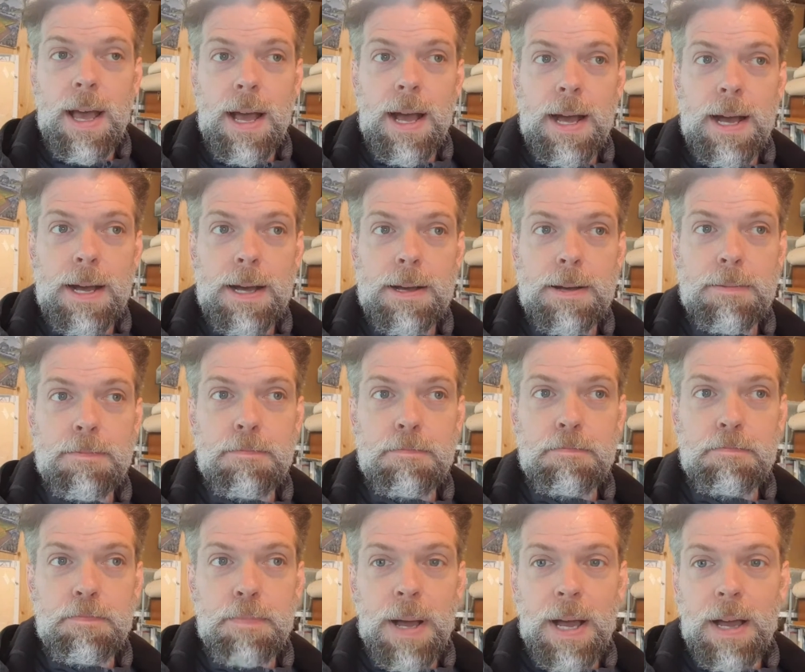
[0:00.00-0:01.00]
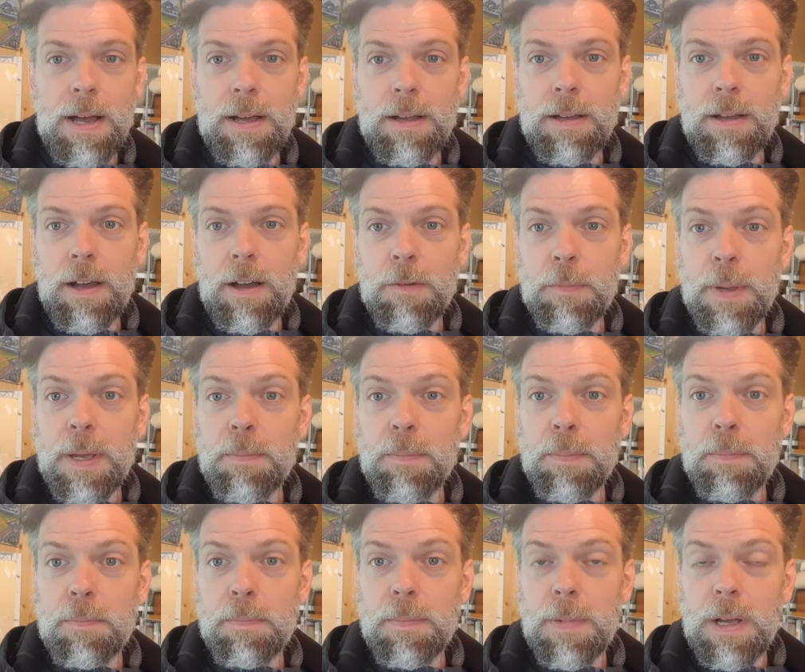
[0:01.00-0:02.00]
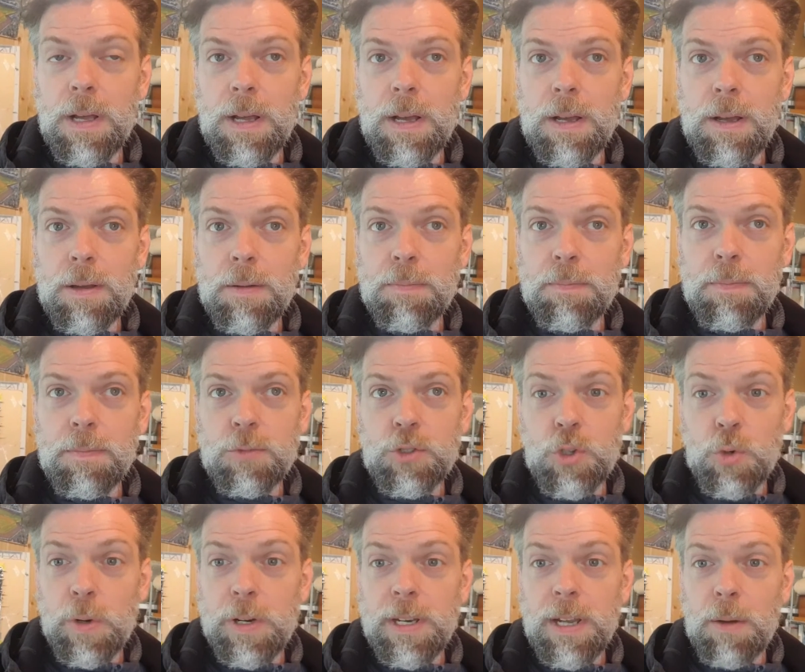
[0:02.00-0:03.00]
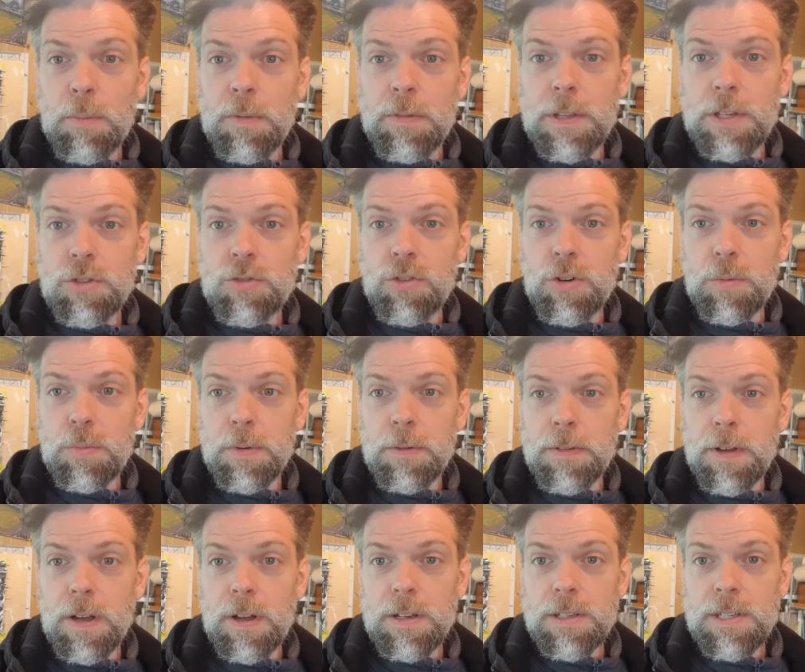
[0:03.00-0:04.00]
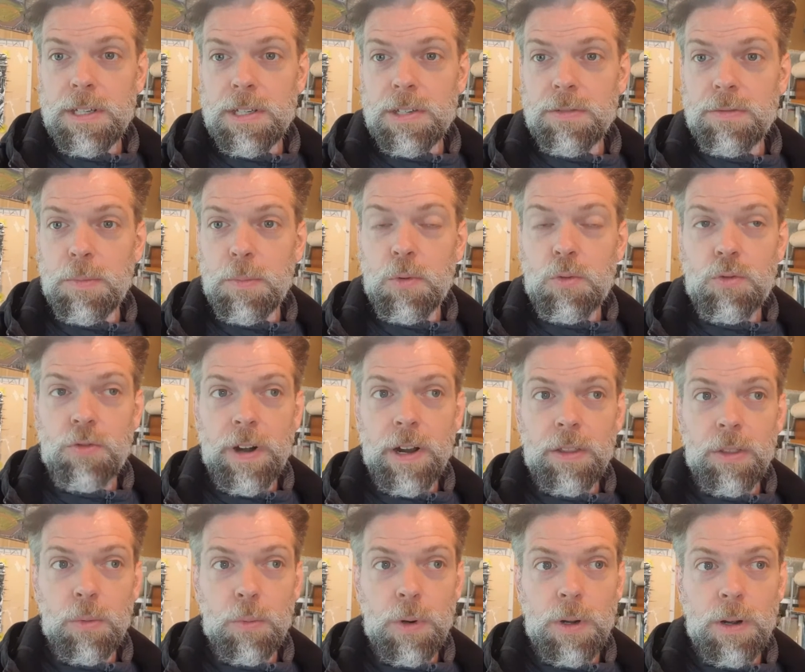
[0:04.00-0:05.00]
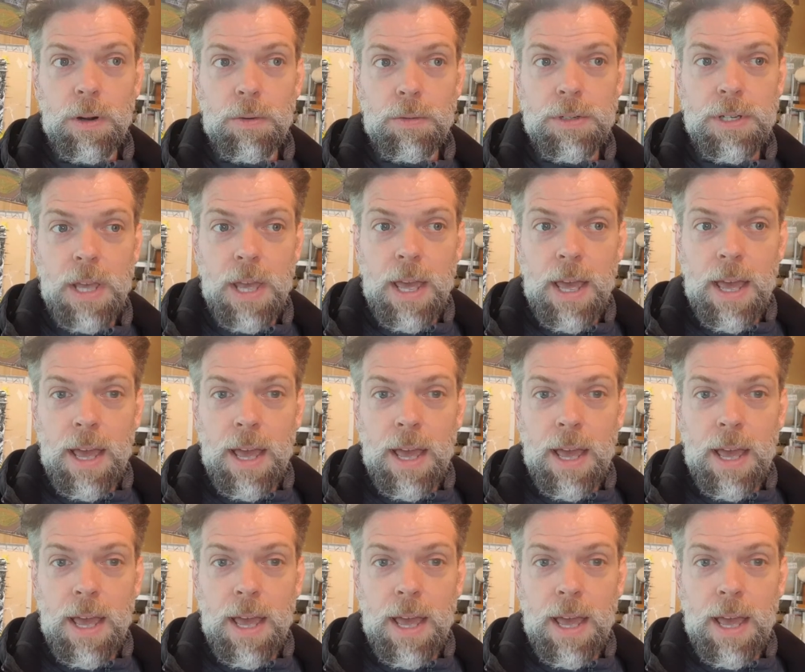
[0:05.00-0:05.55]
But I've been joined up with this group of artists from all around the world,